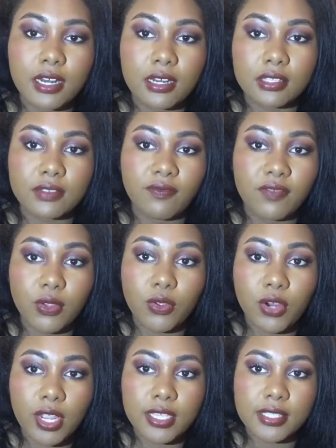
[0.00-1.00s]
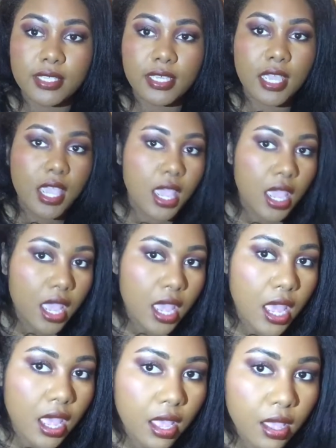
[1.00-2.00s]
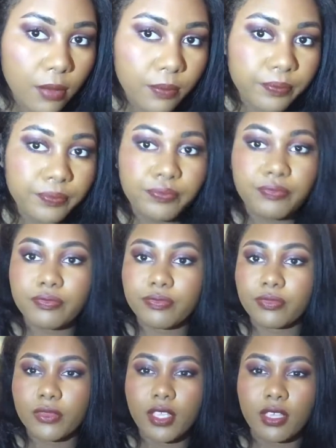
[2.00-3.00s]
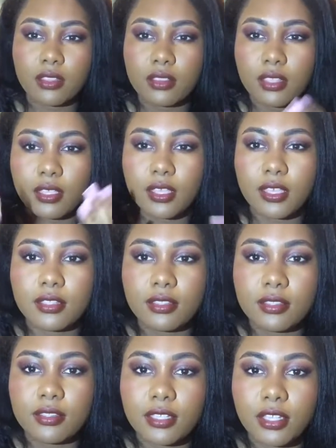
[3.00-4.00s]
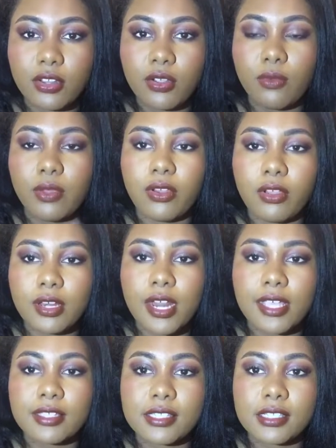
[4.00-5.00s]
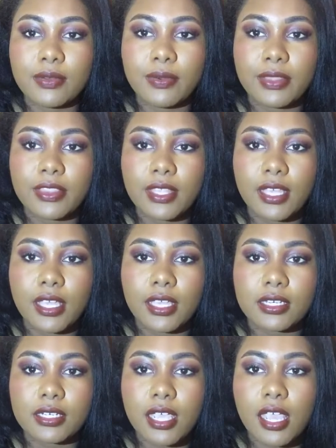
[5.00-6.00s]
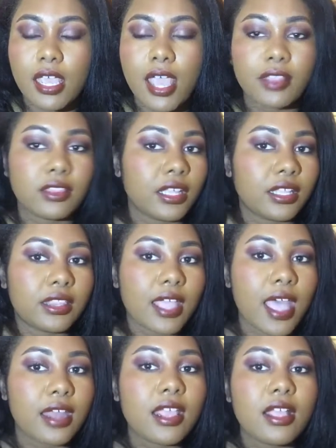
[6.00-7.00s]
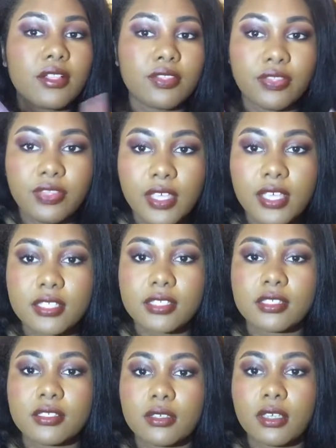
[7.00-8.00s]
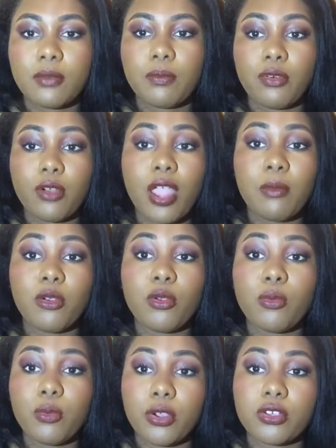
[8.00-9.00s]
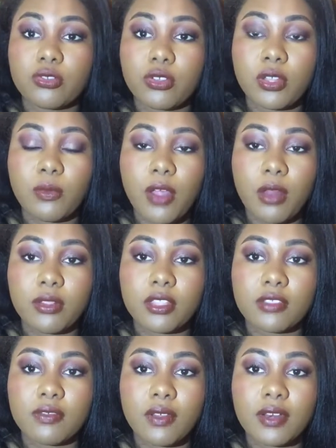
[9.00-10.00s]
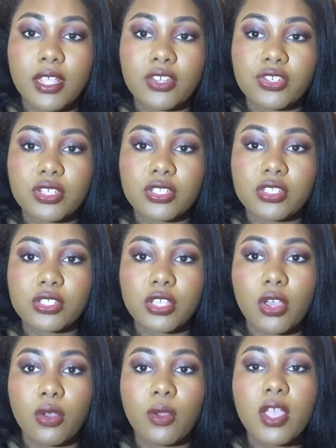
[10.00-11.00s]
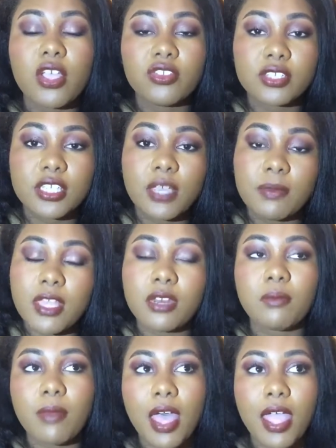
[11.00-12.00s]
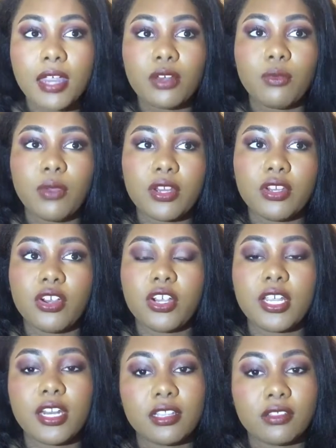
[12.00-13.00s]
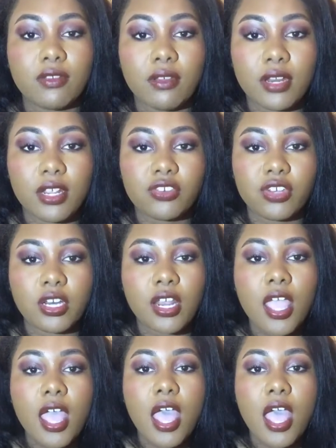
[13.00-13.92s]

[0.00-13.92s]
It doesn't feel crazy. The concealer went on nicely with it. I think that this primer works really well with this foundation, so just keep that in mind when you're getting this foundation.